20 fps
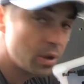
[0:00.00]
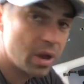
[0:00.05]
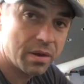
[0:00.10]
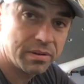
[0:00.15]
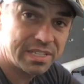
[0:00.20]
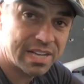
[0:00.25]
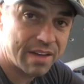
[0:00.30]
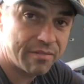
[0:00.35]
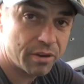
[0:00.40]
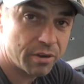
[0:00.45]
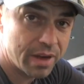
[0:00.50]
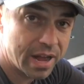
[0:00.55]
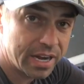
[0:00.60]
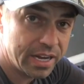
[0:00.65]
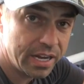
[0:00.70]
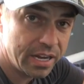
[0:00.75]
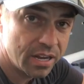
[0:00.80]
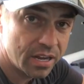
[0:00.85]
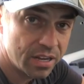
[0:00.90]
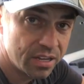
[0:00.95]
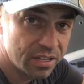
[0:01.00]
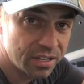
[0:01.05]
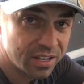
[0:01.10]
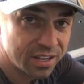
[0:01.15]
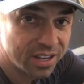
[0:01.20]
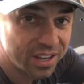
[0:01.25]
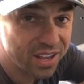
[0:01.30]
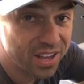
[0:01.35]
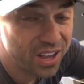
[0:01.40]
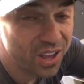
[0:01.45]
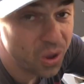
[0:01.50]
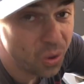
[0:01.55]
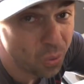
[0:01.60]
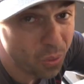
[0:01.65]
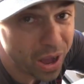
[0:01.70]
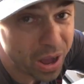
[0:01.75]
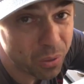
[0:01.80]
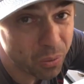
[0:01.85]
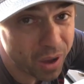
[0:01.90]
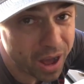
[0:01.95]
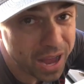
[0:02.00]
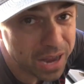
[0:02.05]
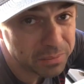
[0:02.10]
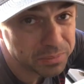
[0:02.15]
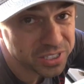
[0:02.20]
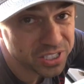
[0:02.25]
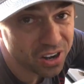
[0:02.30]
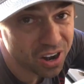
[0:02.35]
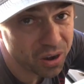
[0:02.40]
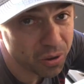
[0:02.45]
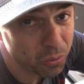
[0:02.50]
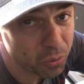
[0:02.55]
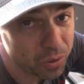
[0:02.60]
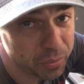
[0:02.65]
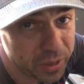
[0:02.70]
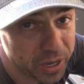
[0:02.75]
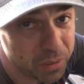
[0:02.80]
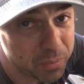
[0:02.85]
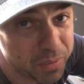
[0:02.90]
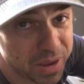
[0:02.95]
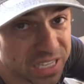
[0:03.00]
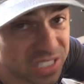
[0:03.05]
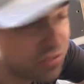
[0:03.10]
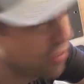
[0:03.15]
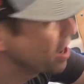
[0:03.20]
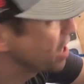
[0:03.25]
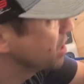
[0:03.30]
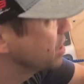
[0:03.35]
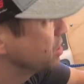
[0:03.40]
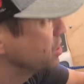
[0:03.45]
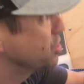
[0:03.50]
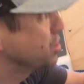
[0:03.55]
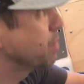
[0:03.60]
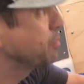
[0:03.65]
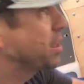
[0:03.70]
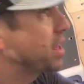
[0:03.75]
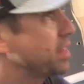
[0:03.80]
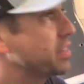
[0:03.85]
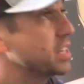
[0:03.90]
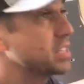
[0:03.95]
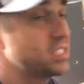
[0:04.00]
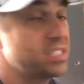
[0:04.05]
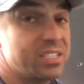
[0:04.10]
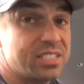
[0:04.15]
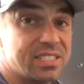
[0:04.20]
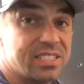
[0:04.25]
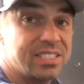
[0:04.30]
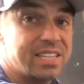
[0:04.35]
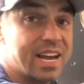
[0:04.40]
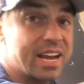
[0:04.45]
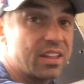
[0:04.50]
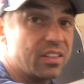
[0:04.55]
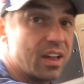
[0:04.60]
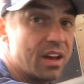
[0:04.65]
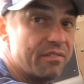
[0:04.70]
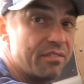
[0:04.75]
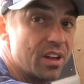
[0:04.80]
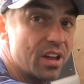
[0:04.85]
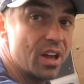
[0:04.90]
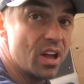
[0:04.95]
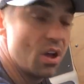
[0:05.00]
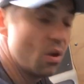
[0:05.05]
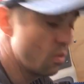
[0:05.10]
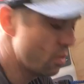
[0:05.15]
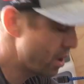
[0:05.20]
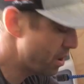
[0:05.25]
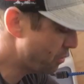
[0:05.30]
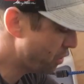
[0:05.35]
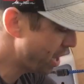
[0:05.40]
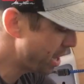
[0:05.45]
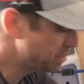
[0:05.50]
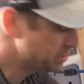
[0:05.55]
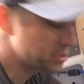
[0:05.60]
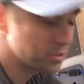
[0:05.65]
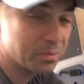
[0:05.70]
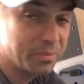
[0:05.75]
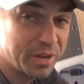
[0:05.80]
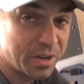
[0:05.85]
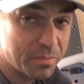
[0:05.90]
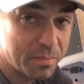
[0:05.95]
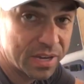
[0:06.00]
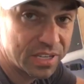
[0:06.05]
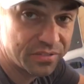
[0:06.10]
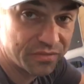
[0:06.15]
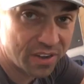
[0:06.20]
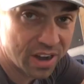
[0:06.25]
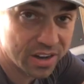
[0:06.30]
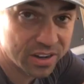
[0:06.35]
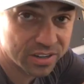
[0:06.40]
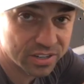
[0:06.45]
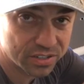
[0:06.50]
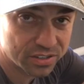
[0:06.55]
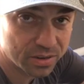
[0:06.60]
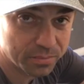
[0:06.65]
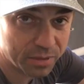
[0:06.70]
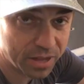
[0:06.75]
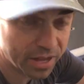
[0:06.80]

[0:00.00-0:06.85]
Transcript: We always have it ready. Wet wipes will be your best friend on a trip like this. Just a second, love. Wet wipes will be your best friend on a trip